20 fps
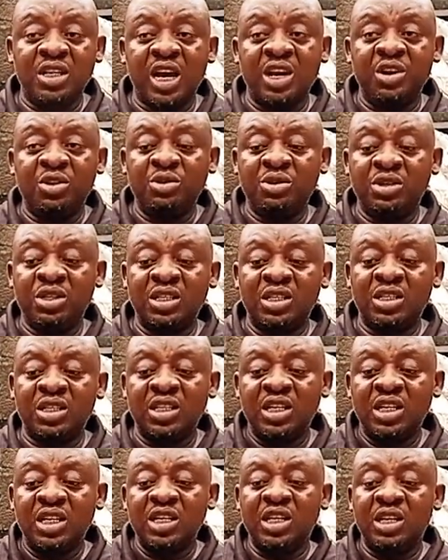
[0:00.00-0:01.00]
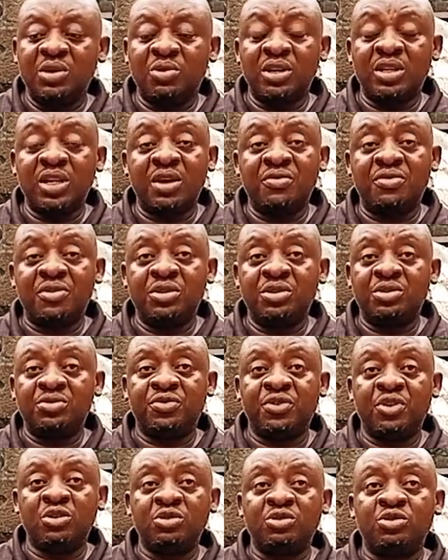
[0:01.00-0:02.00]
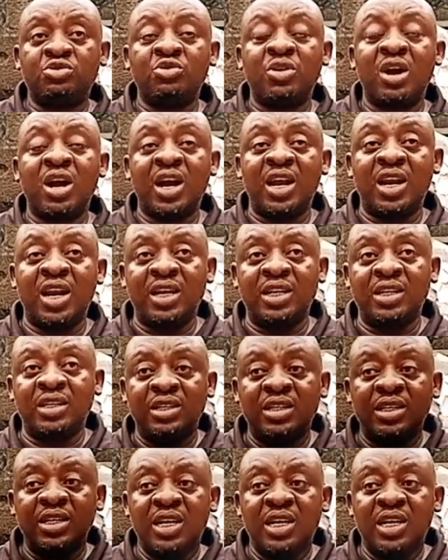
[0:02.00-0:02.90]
I noticed the water falls to alkaline.